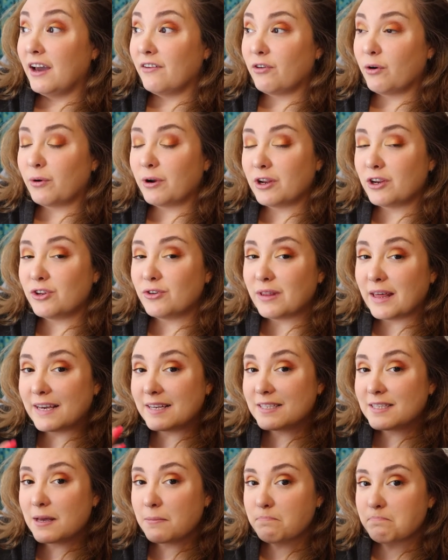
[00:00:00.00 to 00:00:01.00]
if I want to do
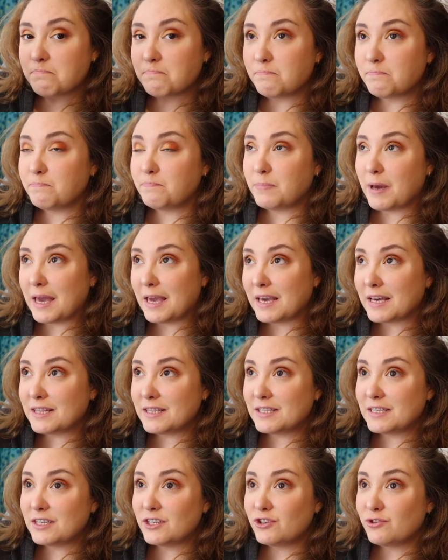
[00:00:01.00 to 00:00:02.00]
like some
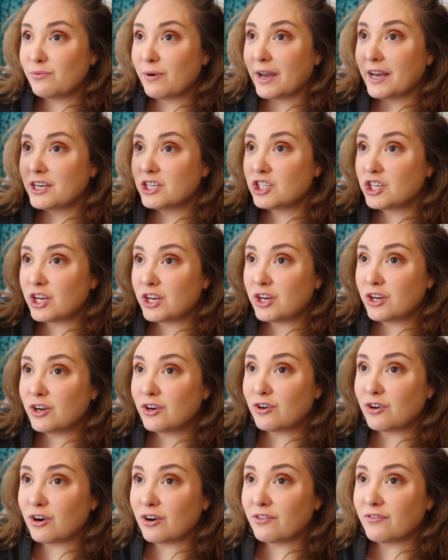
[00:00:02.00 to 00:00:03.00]
bacon
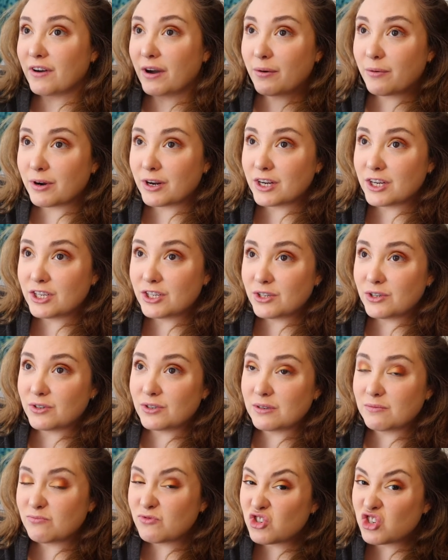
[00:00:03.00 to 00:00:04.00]
situation or if I want to
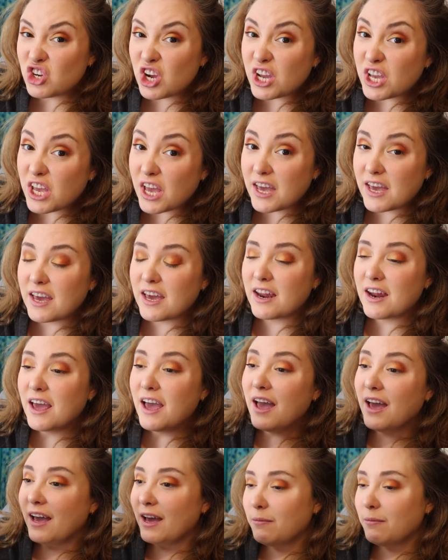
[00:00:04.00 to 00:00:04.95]
do some chicken.